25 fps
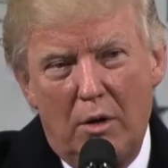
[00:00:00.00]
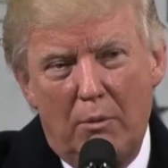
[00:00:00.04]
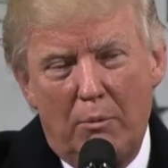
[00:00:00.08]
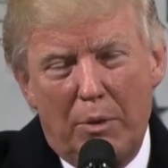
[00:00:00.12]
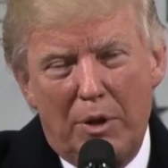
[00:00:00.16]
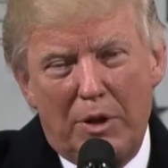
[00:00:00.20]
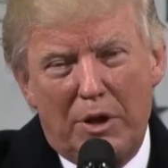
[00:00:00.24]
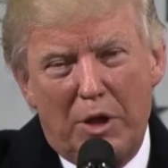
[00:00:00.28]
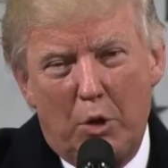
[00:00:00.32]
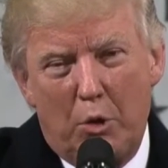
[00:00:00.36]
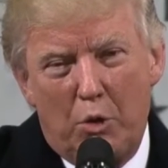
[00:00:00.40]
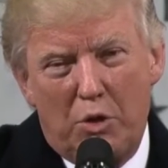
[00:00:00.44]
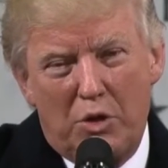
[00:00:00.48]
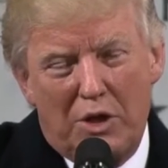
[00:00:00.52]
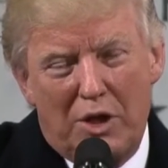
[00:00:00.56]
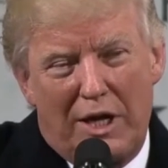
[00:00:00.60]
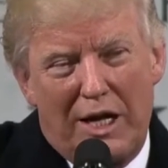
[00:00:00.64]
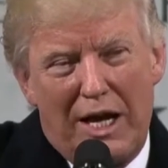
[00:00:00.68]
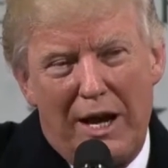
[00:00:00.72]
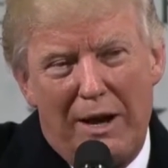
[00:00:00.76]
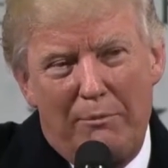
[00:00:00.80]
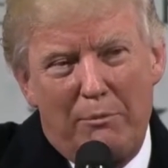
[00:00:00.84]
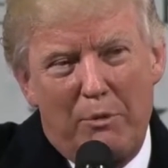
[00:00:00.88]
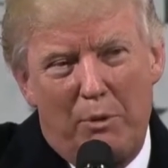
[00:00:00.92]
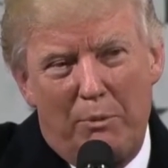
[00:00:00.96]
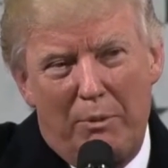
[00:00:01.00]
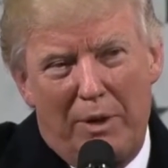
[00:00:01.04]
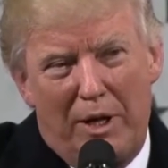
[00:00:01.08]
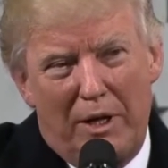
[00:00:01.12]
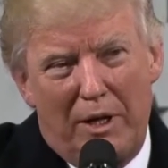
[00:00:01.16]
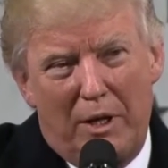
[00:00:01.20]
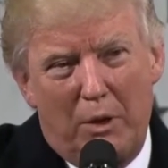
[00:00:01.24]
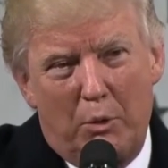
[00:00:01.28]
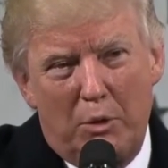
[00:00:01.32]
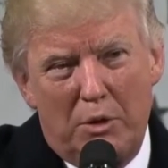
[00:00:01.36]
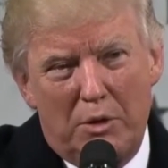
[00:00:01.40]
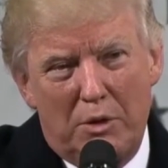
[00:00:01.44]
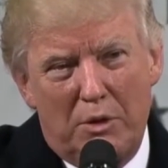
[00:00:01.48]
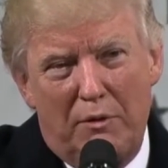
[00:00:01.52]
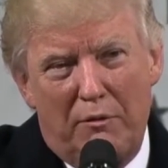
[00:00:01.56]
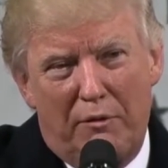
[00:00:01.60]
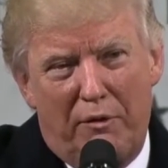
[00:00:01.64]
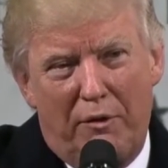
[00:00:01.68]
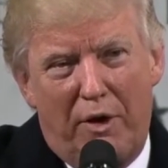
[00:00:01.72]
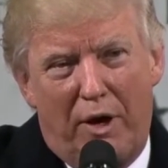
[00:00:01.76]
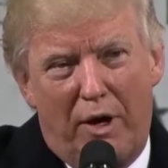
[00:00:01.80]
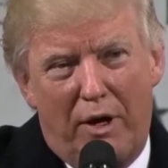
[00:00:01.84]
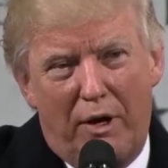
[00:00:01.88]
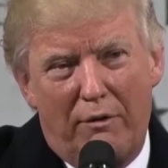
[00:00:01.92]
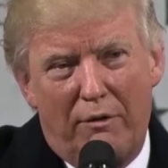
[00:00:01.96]
But there was a cameraman that was in
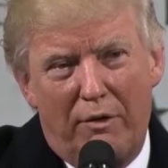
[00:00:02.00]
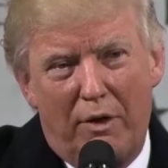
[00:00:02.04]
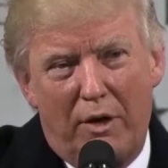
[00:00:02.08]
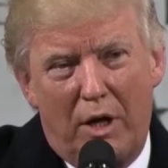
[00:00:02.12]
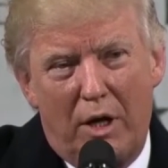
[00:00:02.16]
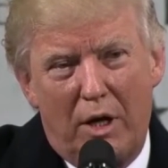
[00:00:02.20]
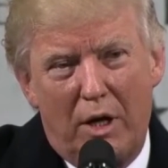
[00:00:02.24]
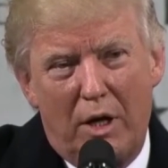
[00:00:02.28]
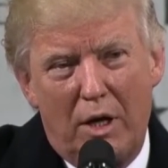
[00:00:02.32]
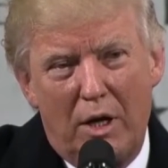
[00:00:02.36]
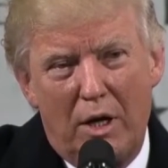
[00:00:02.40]
front of it.